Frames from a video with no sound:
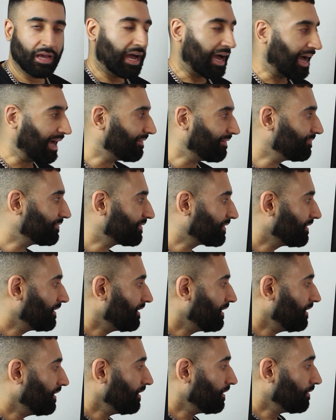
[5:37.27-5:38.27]
And
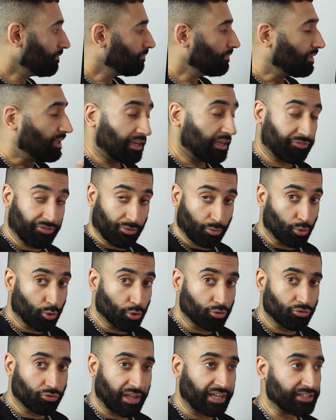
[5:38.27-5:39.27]
if they were
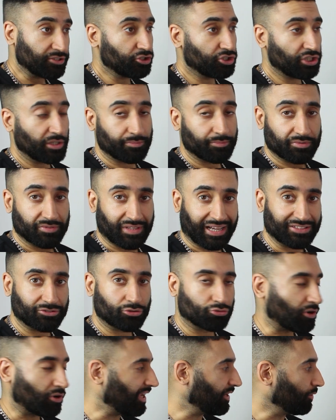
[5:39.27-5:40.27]
good relationships, that's
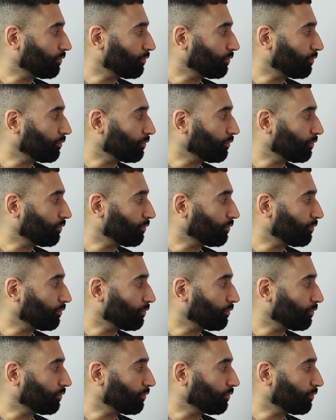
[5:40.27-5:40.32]
great.